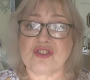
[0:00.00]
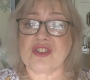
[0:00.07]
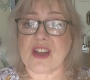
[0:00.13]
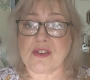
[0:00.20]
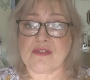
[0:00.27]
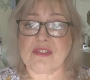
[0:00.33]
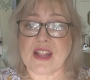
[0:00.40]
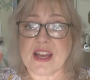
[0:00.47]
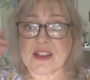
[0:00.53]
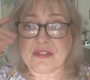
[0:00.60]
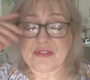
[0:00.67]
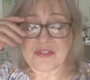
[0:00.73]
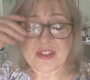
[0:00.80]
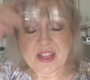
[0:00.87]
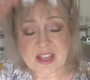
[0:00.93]
shelf
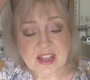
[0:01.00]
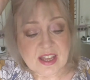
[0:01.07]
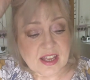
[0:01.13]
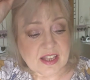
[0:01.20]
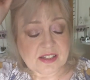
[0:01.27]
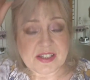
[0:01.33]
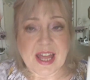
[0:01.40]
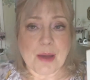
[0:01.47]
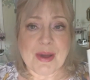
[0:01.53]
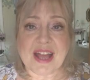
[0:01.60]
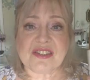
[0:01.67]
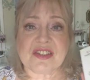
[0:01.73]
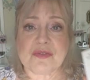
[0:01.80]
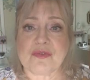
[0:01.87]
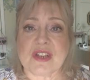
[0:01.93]
life. Now,
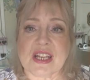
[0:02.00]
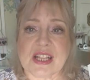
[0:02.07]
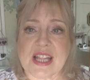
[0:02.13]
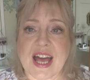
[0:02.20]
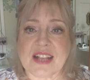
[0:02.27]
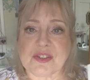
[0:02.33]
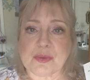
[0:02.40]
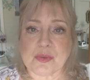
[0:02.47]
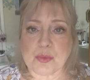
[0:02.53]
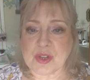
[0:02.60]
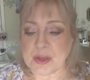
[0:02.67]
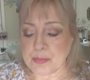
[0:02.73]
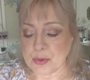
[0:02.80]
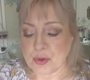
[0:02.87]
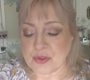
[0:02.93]
I didn't realise
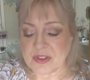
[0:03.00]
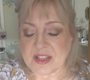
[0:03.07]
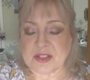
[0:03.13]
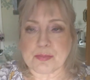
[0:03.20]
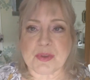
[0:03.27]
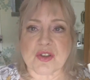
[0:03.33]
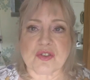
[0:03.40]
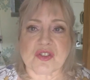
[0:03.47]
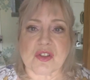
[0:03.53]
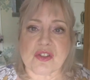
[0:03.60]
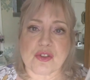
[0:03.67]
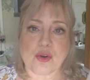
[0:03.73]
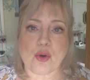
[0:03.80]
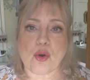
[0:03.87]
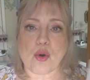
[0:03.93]
when I bought this, because I
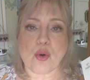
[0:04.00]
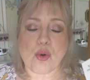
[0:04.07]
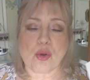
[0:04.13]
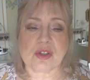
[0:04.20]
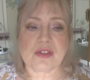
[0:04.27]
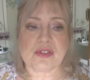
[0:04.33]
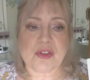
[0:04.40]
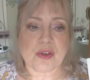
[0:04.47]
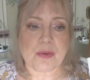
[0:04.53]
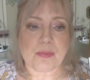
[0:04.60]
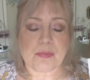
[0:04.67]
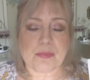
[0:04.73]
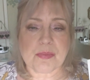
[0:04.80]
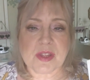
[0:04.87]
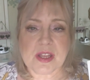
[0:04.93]
thought all of
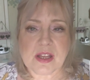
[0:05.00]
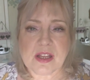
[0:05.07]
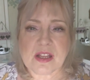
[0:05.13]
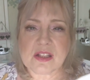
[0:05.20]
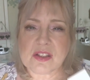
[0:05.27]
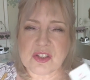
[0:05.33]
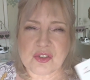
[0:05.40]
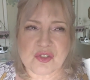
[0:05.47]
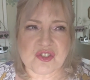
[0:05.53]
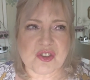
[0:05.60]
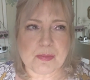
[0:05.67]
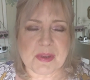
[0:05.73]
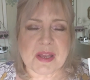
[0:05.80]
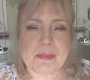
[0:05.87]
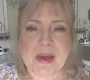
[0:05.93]
them used
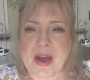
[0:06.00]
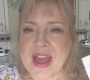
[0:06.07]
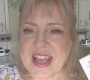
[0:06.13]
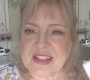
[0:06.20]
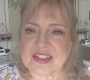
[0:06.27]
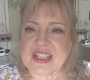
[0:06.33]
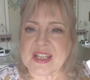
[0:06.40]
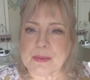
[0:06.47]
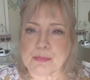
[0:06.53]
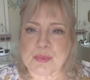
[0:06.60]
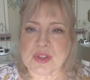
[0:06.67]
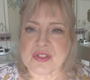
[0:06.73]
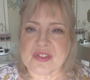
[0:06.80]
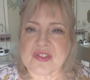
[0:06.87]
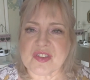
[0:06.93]
to be about 18
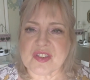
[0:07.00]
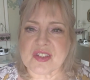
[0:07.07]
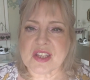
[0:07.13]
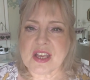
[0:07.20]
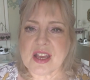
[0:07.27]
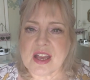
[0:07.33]
months.